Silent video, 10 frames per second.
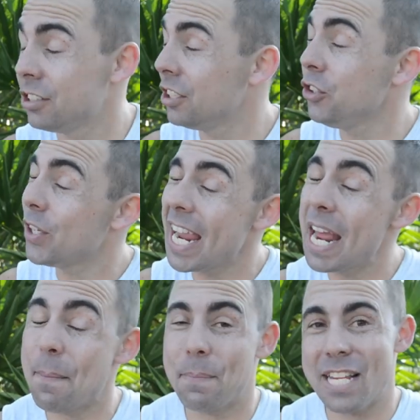then you
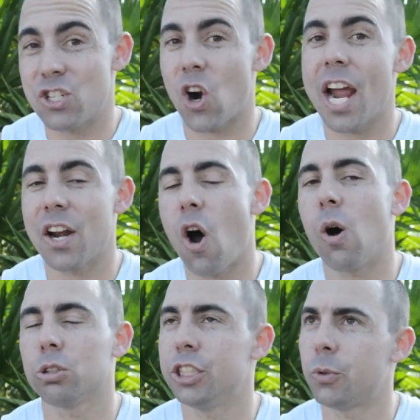can't be dry in
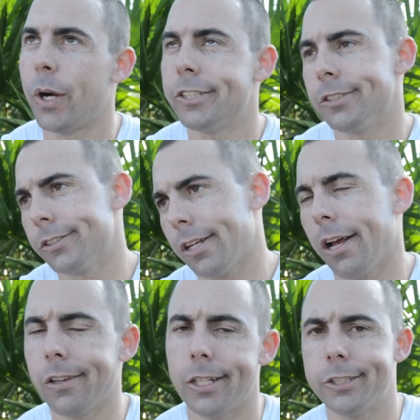all situations
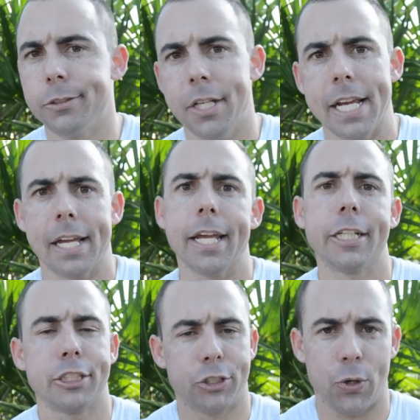unless you take
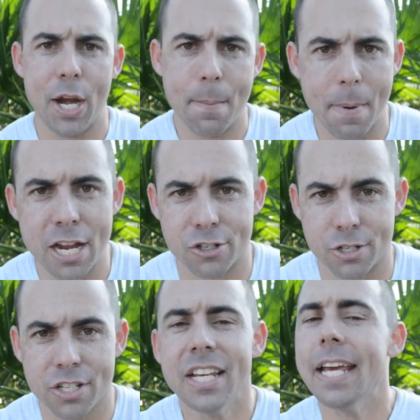extreme
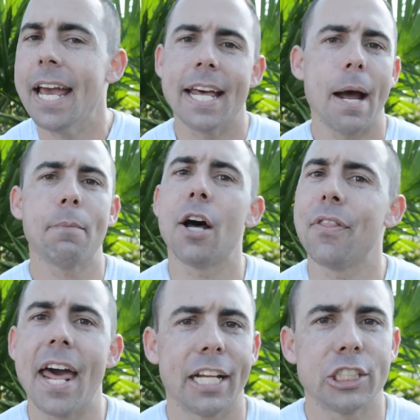measures. And I'm not
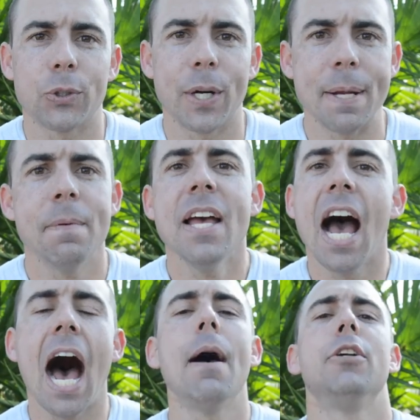that extreme.
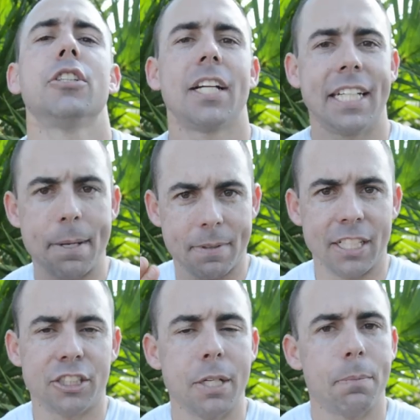I just like to keep
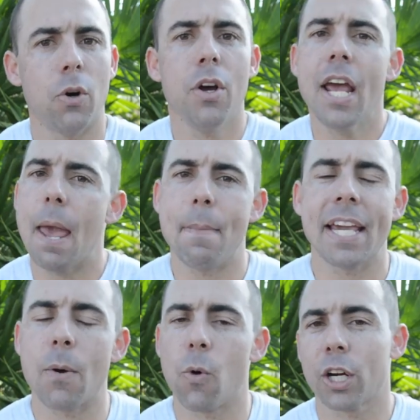things simple and
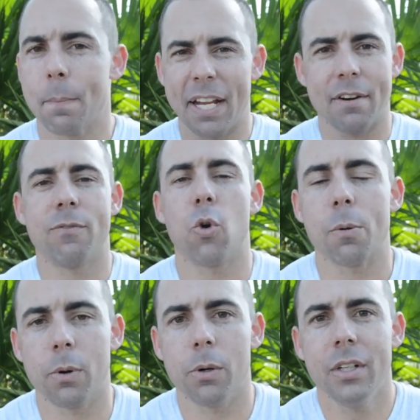make it work, make it
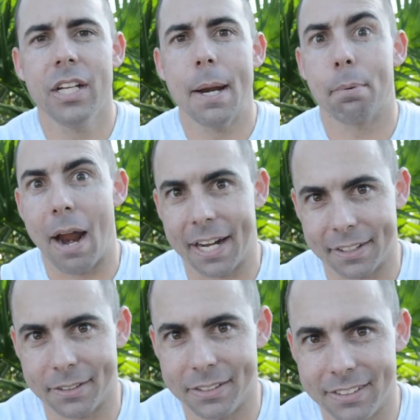affordable and
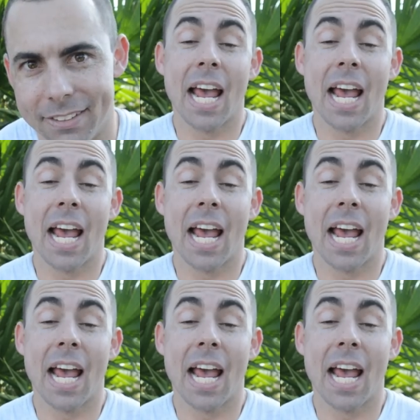practical.